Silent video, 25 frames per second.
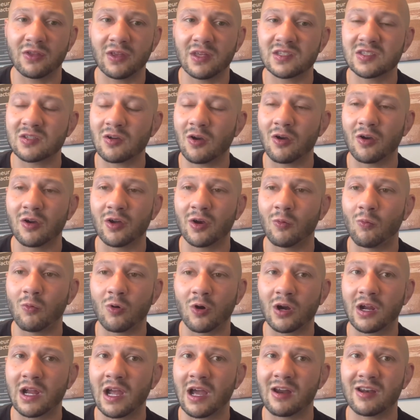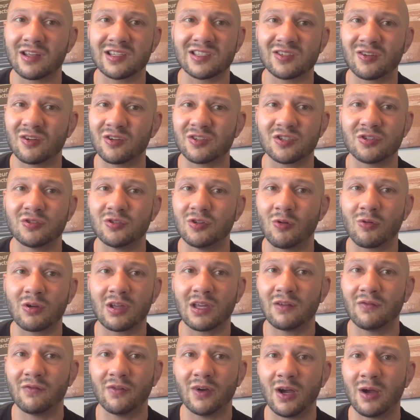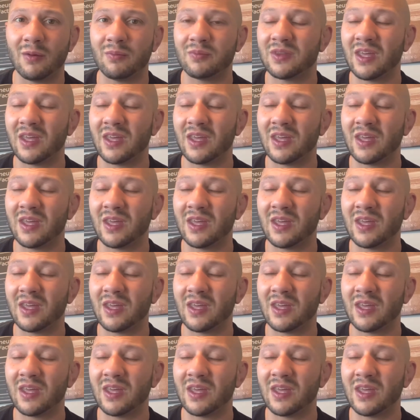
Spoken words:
It's all going to work out as long as you don't give up.